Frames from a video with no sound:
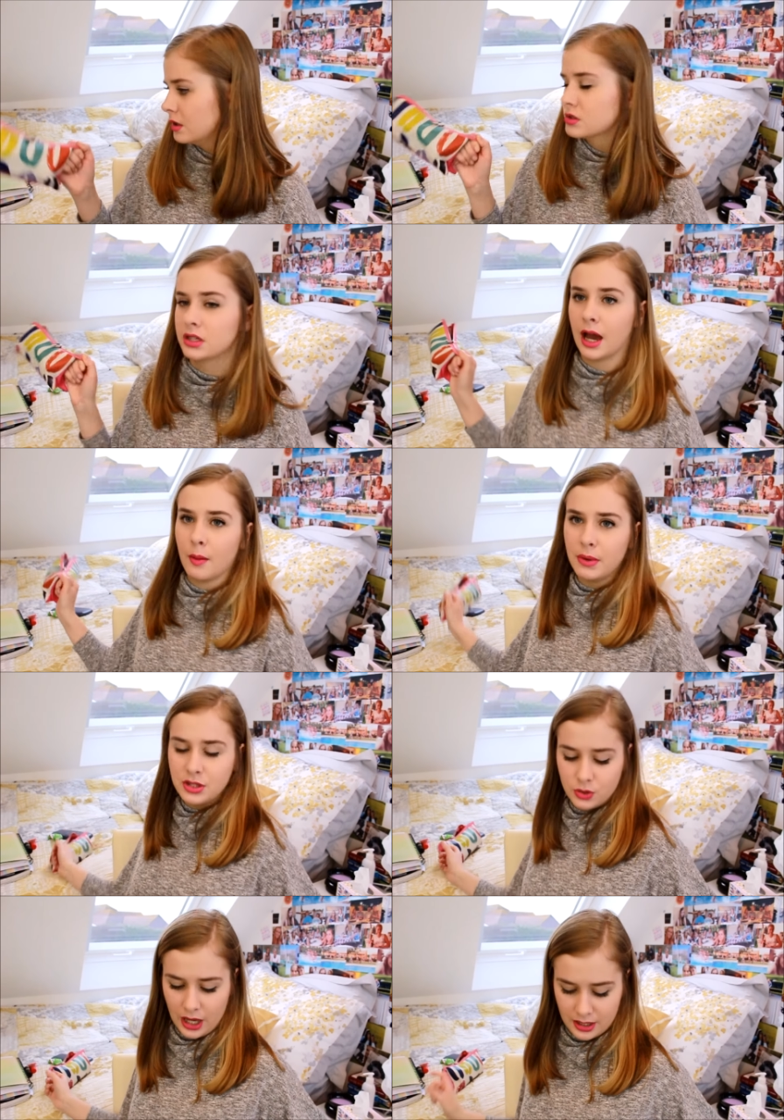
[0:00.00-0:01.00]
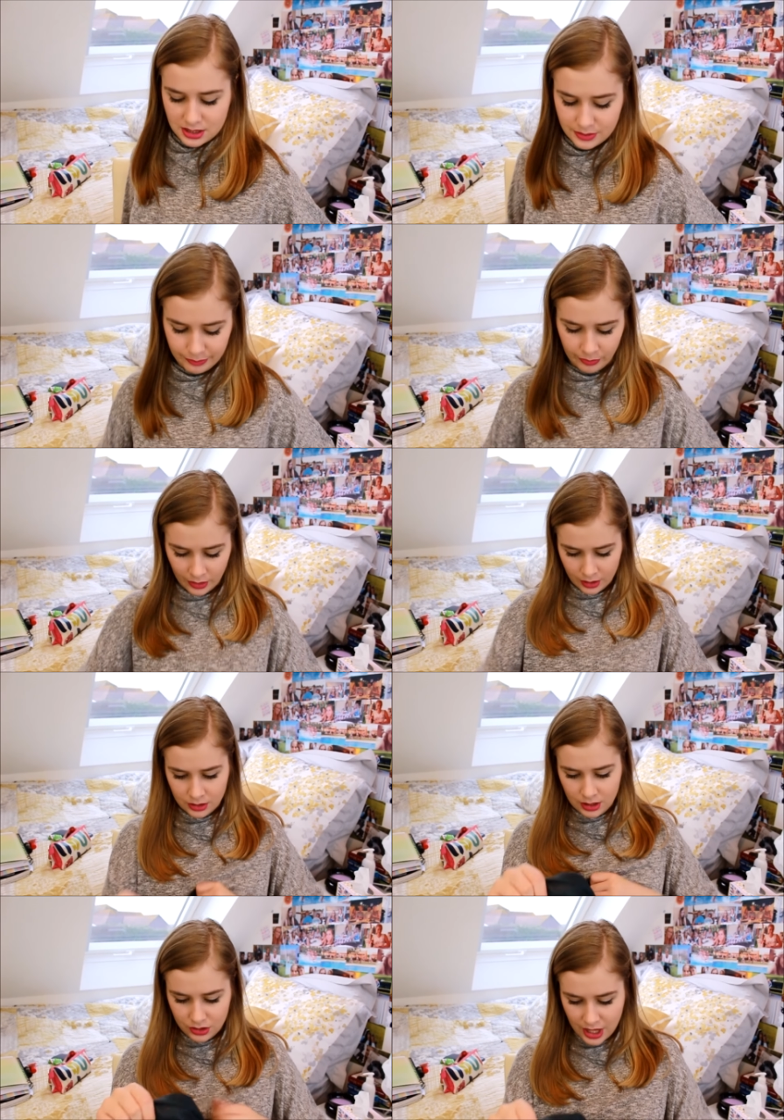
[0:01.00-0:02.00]
So yeah, pencil case.
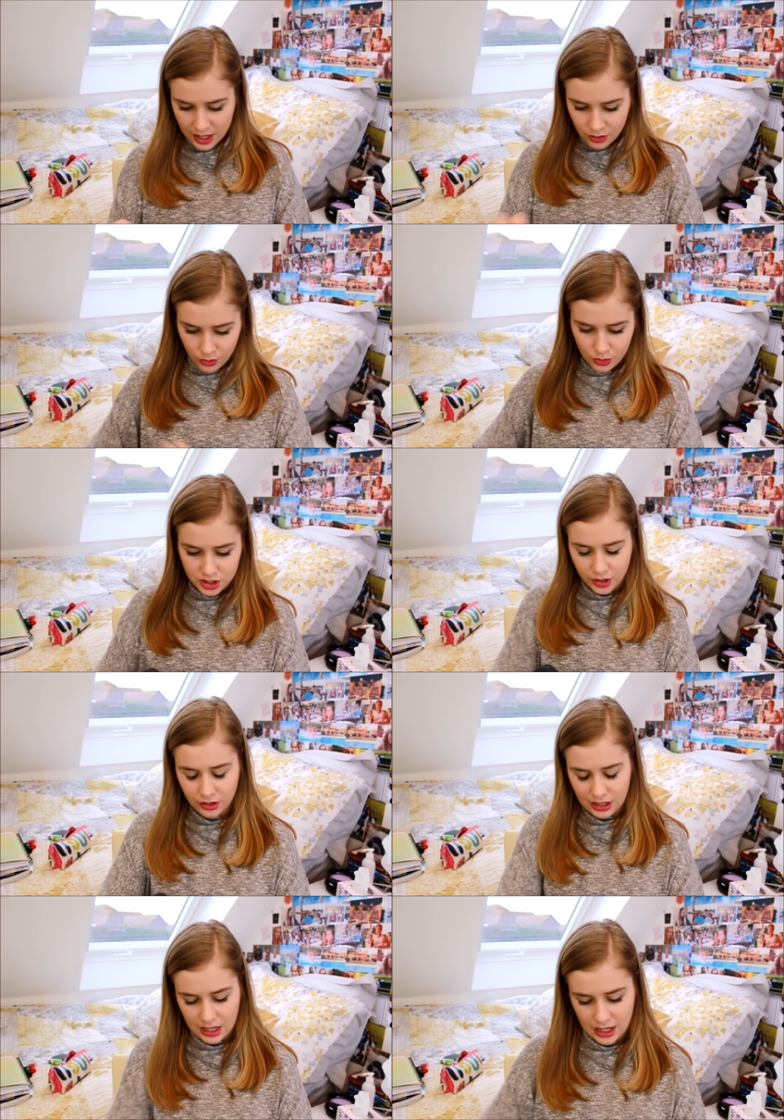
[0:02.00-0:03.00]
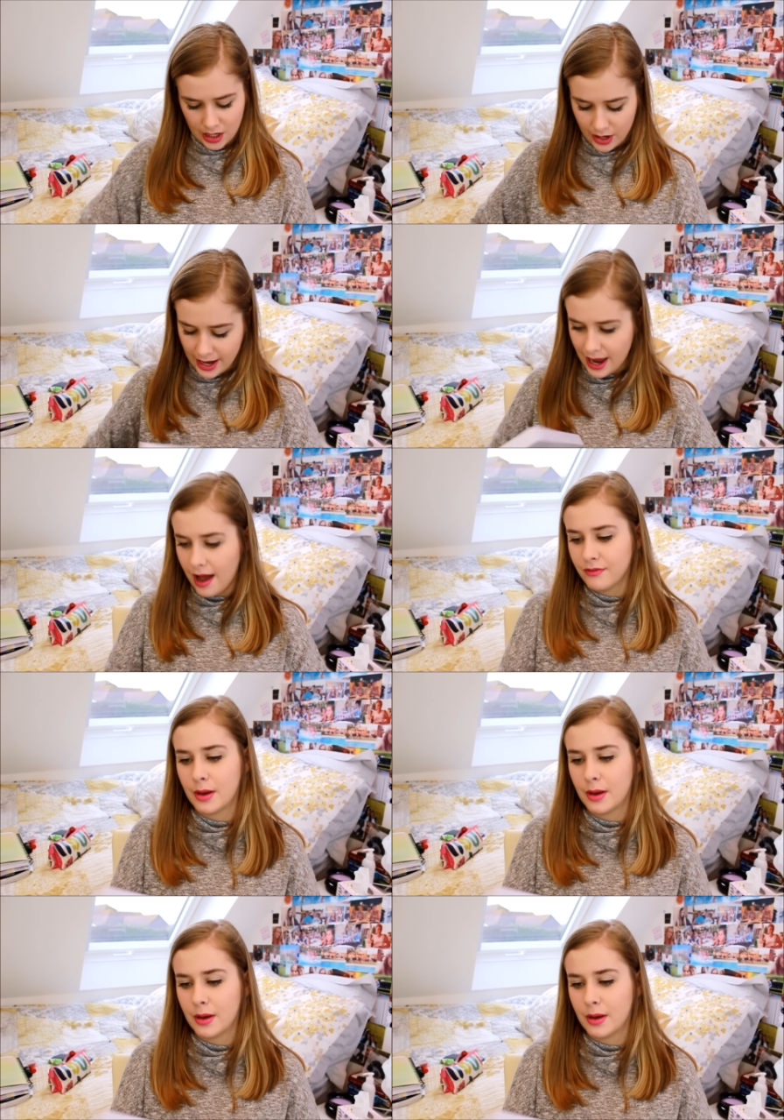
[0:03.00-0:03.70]
Then also in here I have